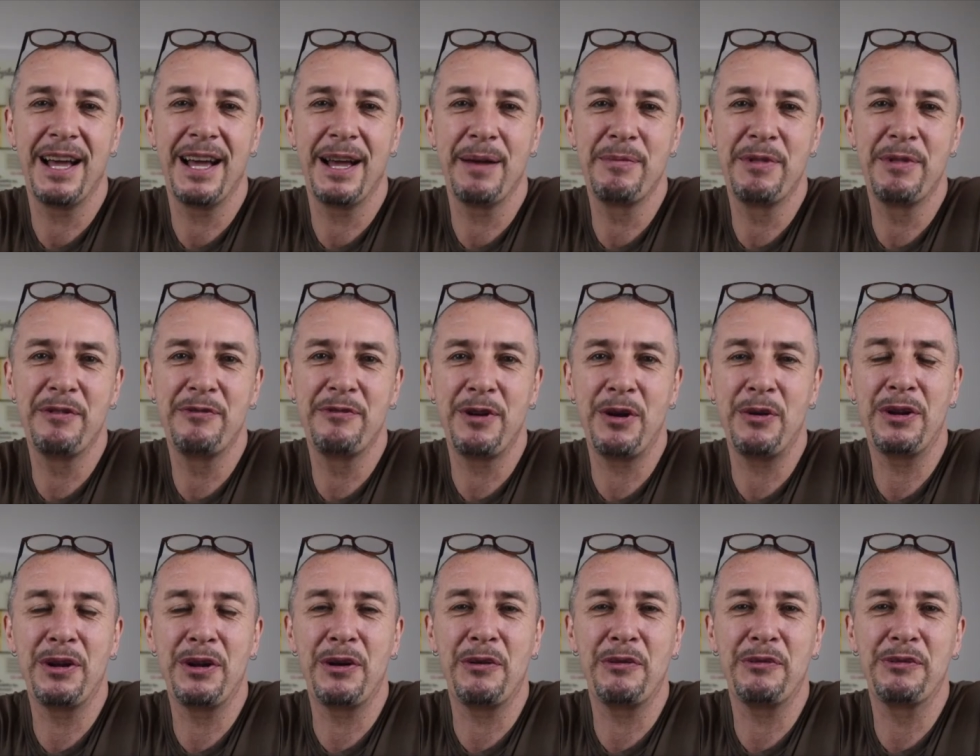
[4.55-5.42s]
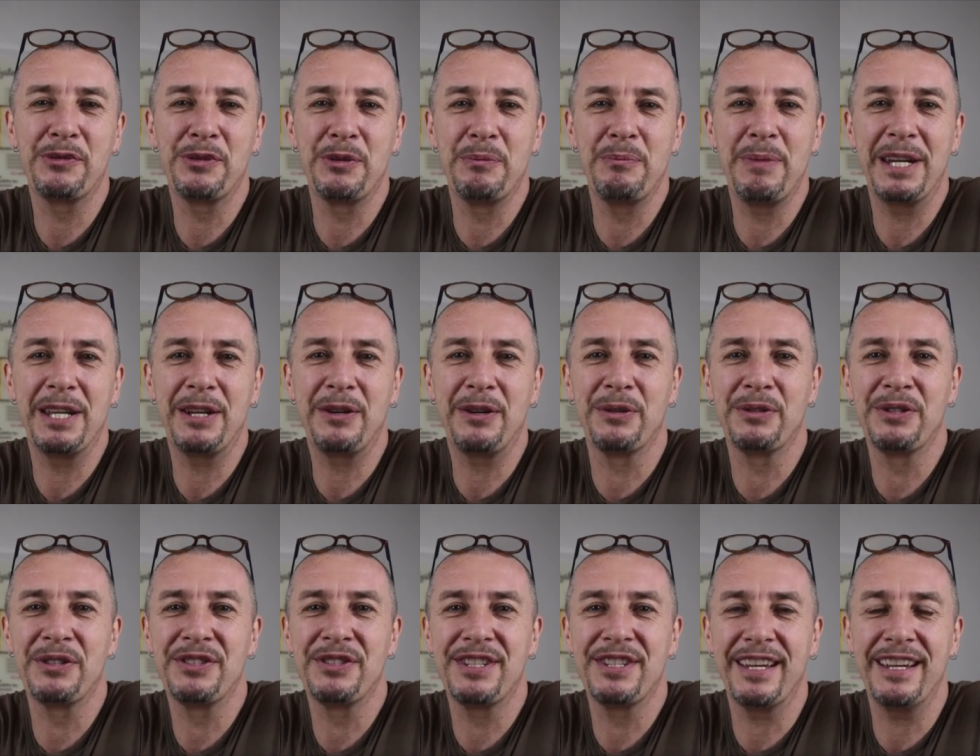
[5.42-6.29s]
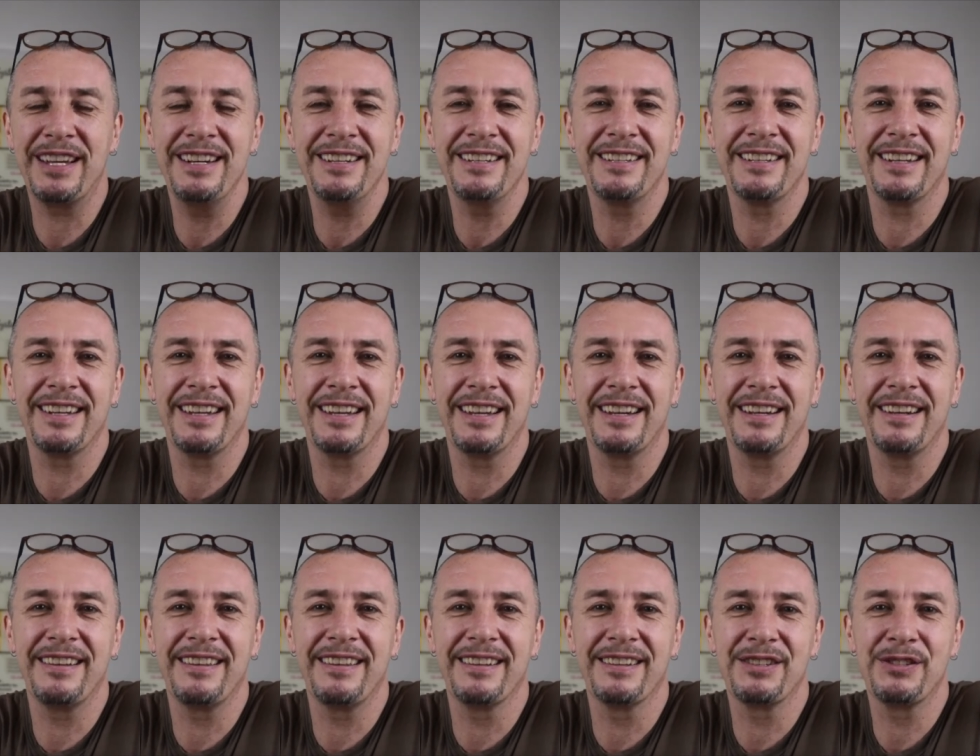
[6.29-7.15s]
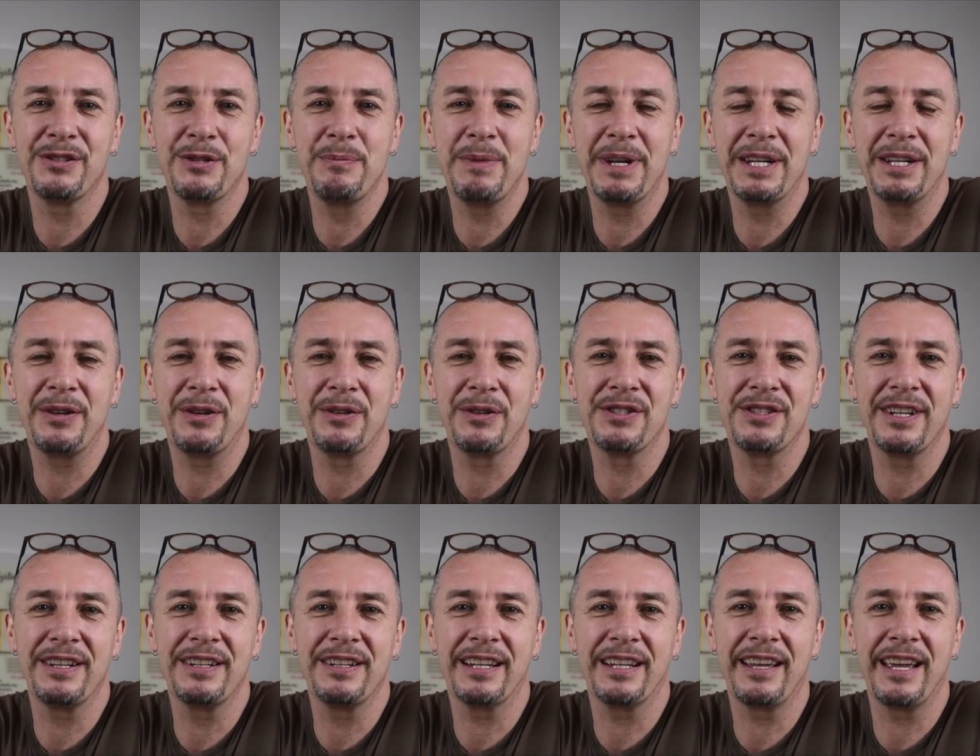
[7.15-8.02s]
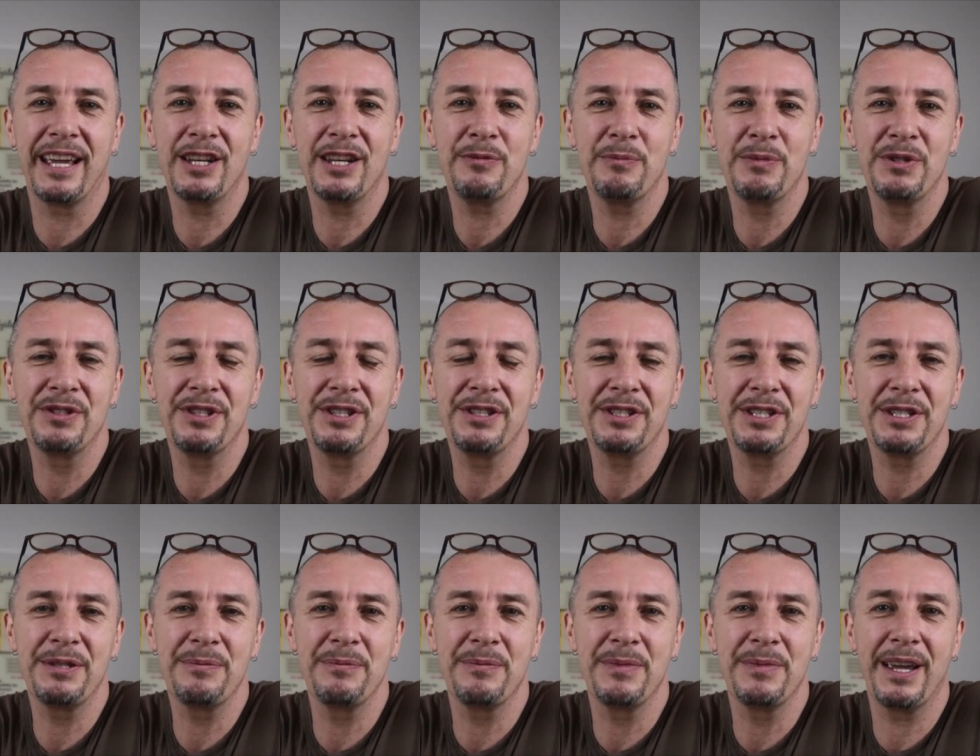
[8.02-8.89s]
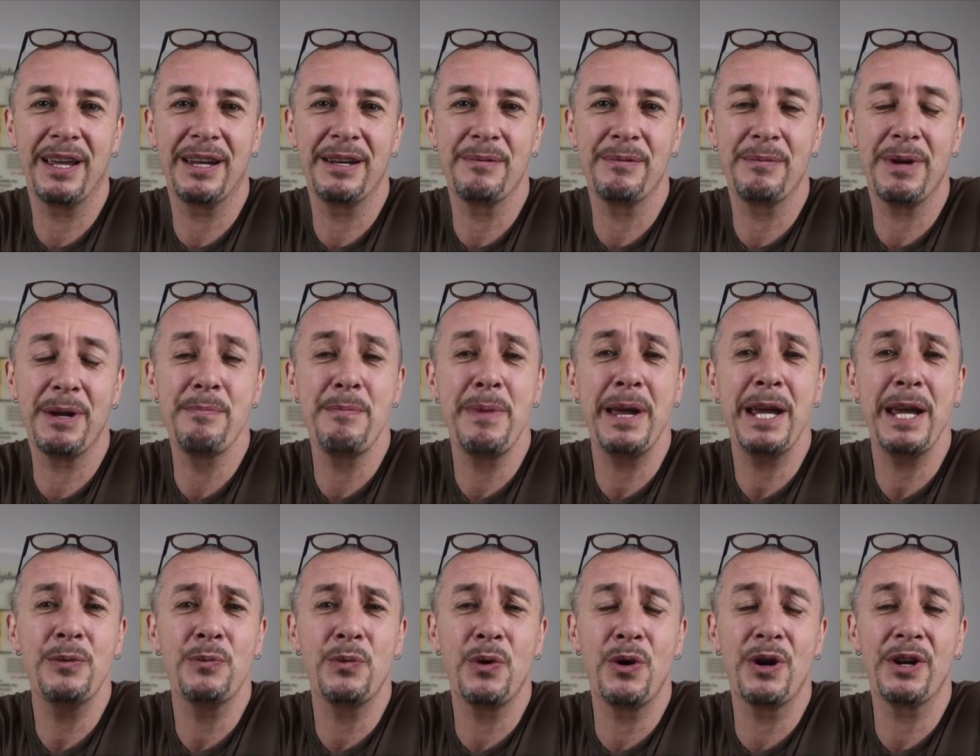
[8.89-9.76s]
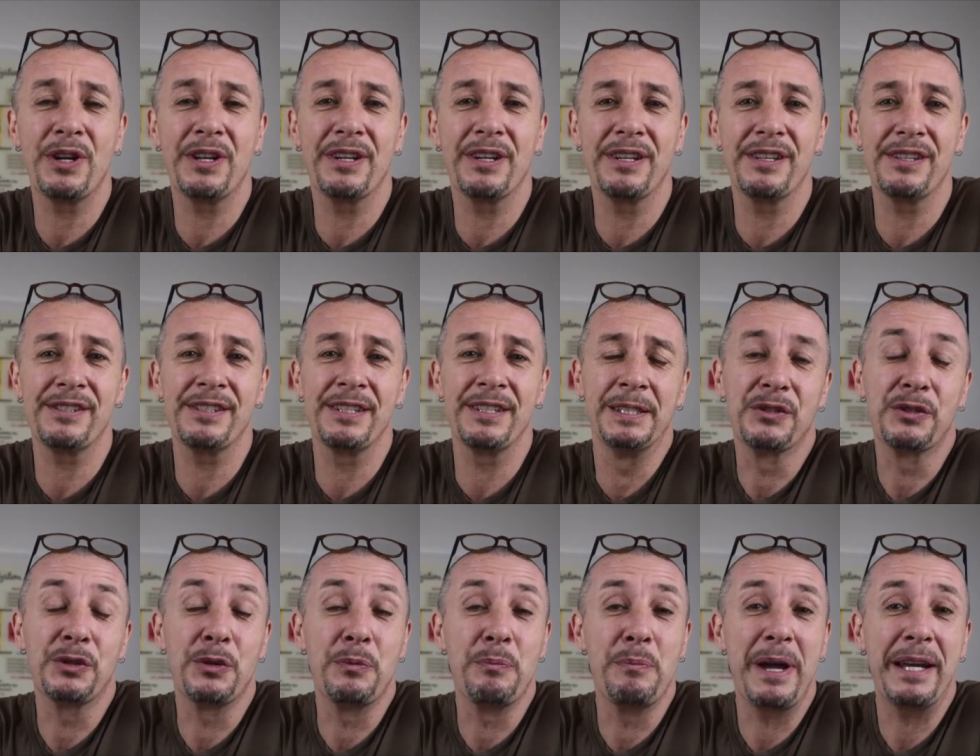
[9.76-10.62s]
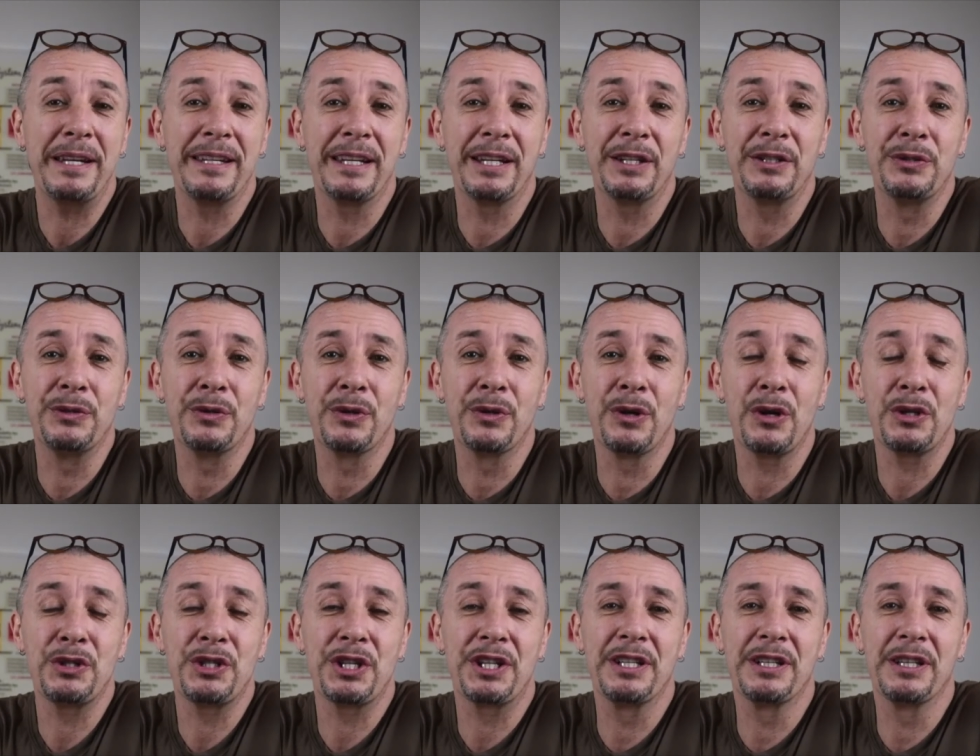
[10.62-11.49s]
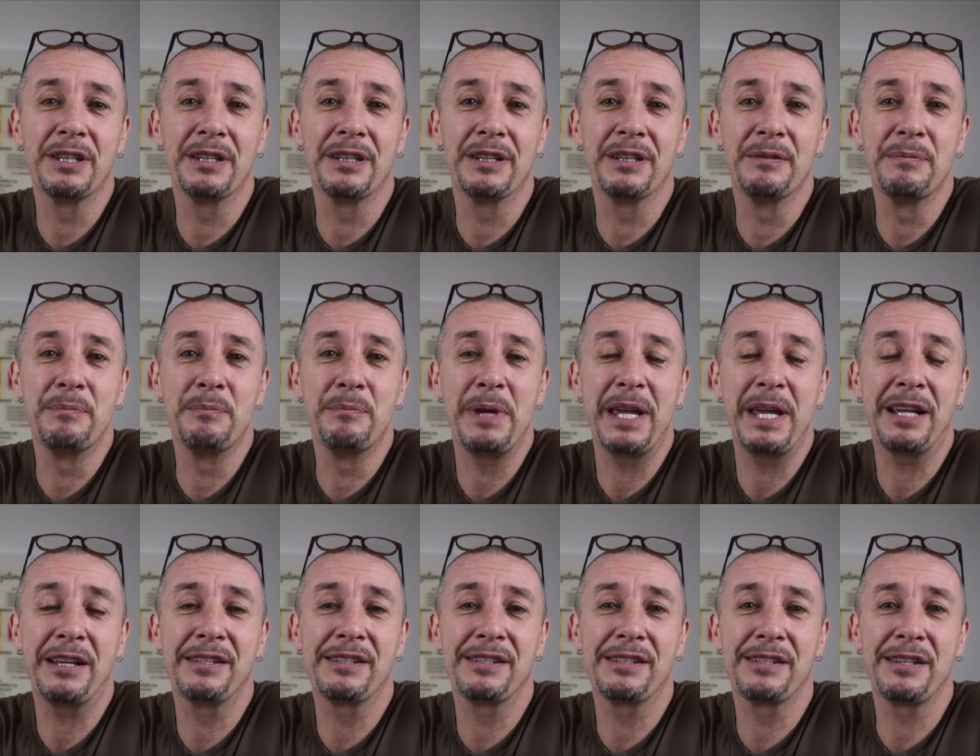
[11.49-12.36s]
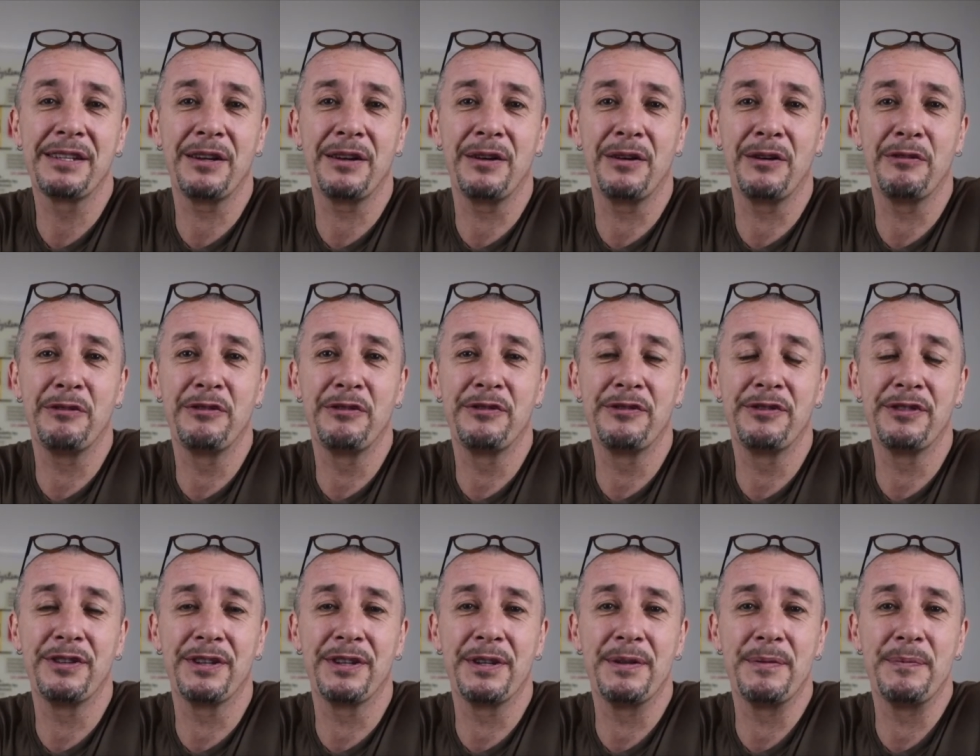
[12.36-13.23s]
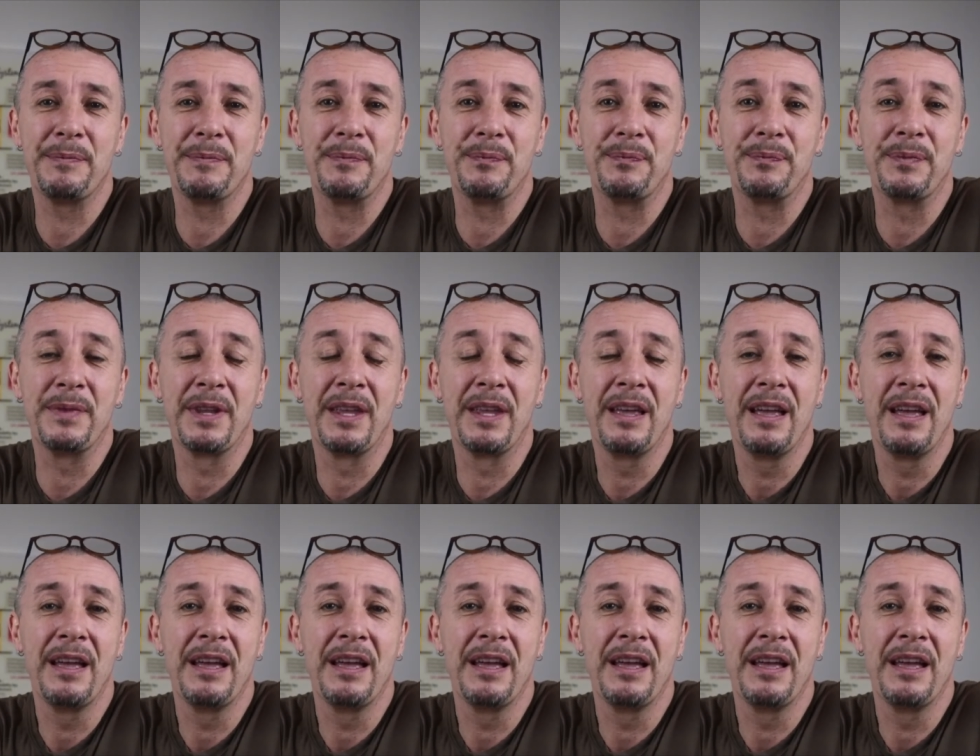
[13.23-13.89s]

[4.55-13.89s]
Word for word: I'm the founder of Somatic Consent and the Somatic Consent Engagement System. And my main work is a somatic neurological mix of um,